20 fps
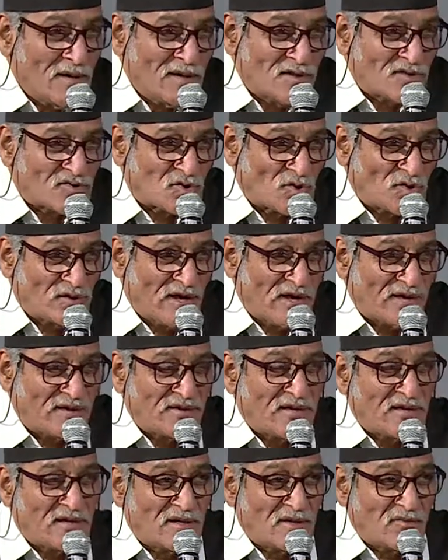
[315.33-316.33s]
so that
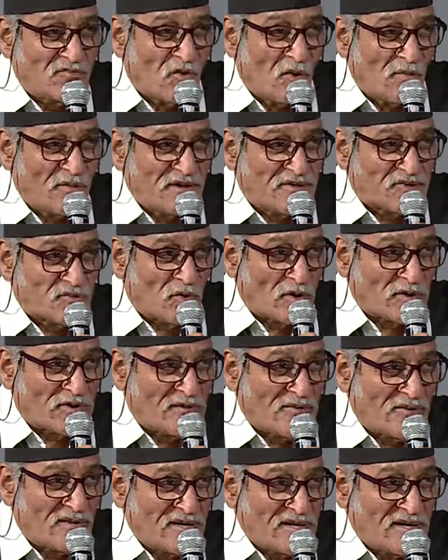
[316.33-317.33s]
he vomits
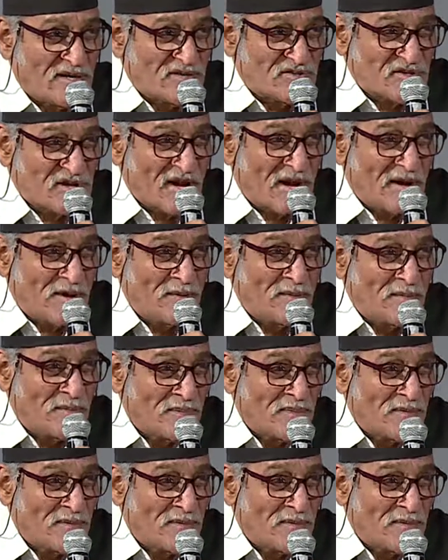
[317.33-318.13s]
whatever he has read.